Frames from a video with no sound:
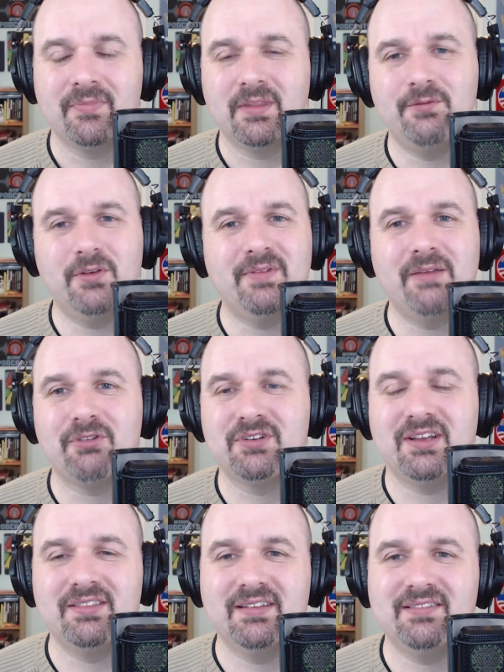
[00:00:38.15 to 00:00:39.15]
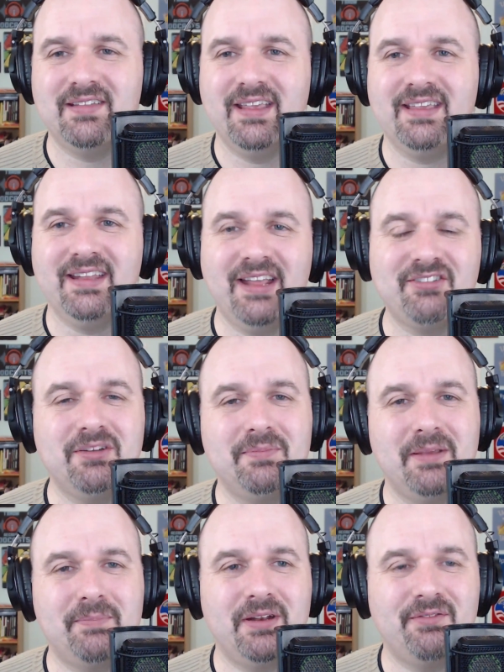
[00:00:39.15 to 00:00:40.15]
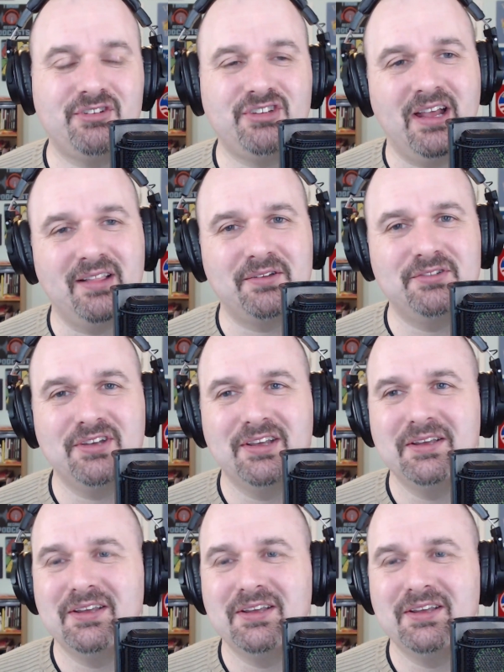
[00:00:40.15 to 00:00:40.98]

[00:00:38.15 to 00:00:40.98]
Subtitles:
If you've never done this, it can actually be a bit of a challenge,